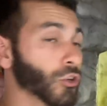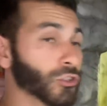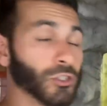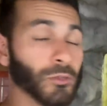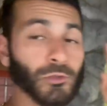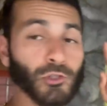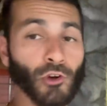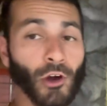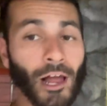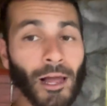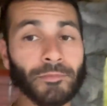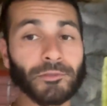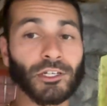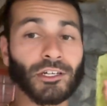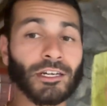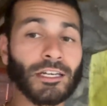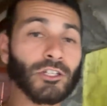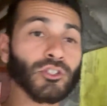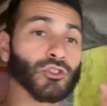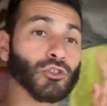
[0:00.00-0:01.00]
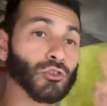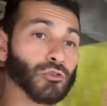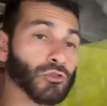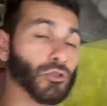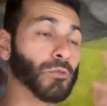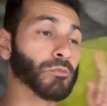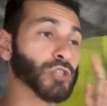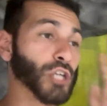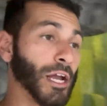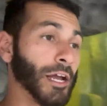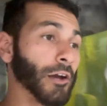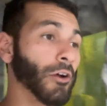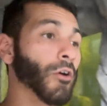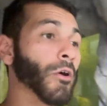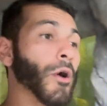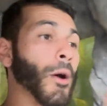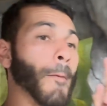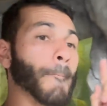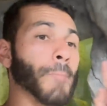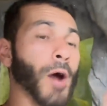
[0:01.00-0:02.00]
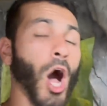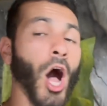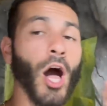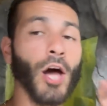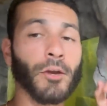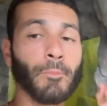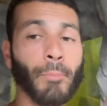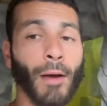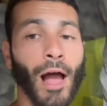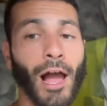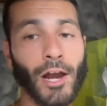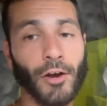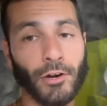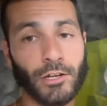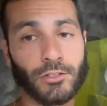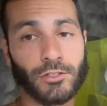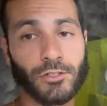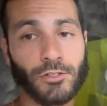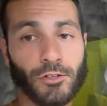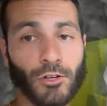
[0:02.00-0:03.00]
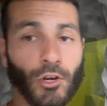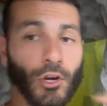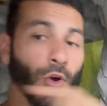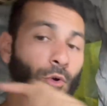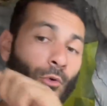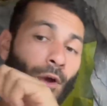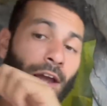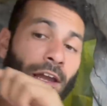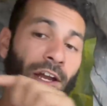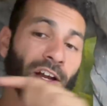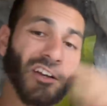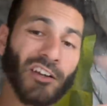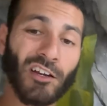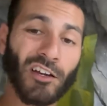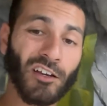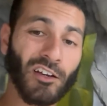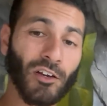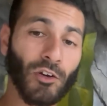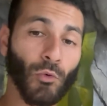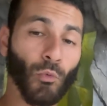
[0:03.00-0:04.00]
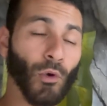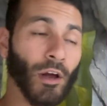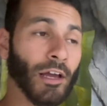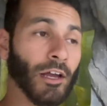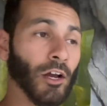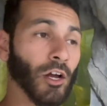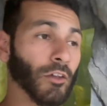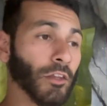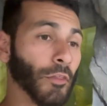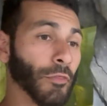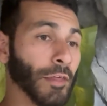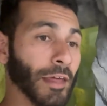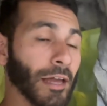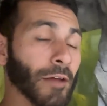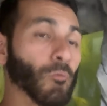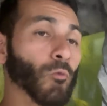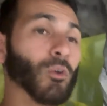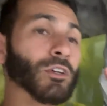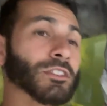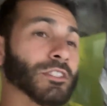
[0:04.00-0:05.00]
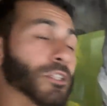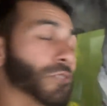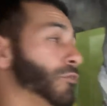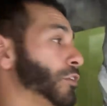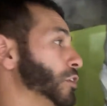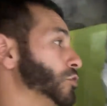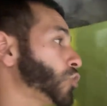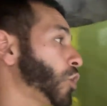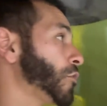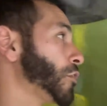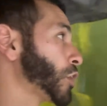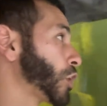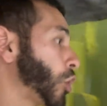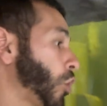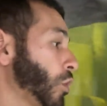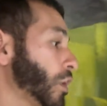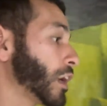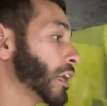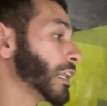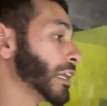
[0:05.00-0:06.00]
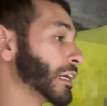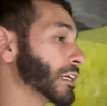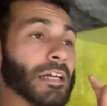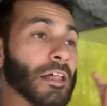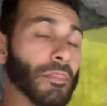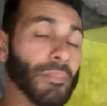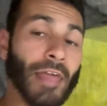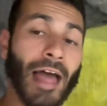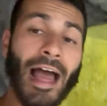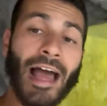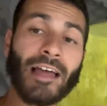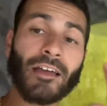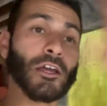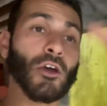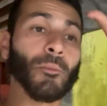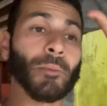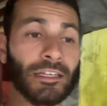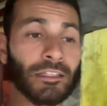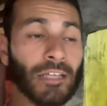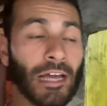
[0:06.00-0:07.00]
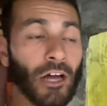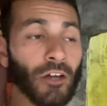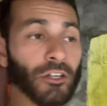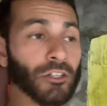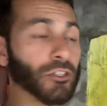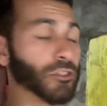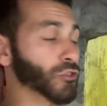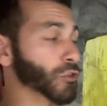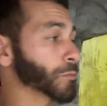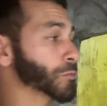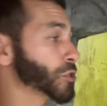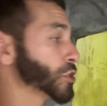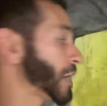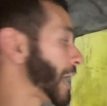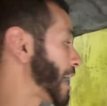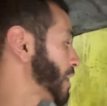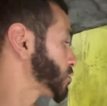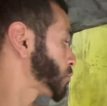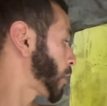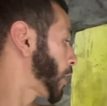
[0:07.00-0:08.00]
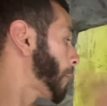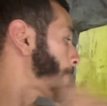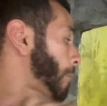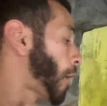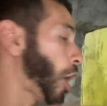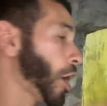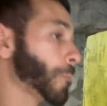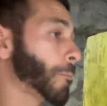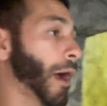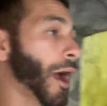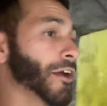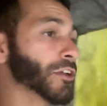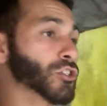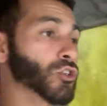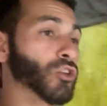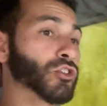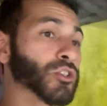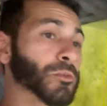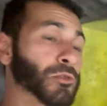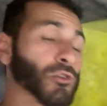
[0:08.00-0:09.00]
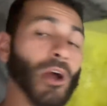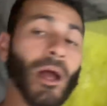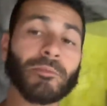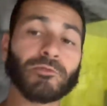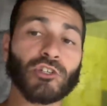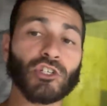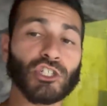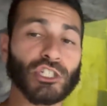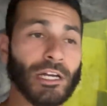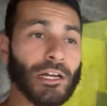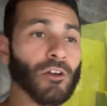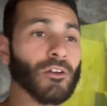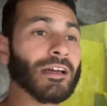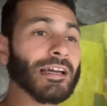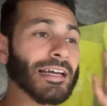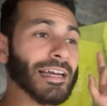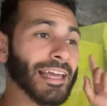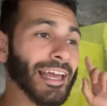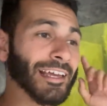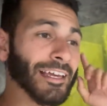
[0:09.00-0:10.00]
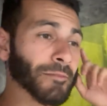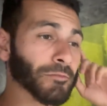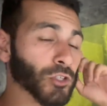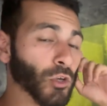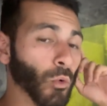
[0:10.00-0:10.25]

subscribe to his YouTube channel, Pond Pirates, right here. right here on the thing. Once this video is over, go click that. It'll be down in the description as well. Pond Pirates, go subscribe to his channel. Get him to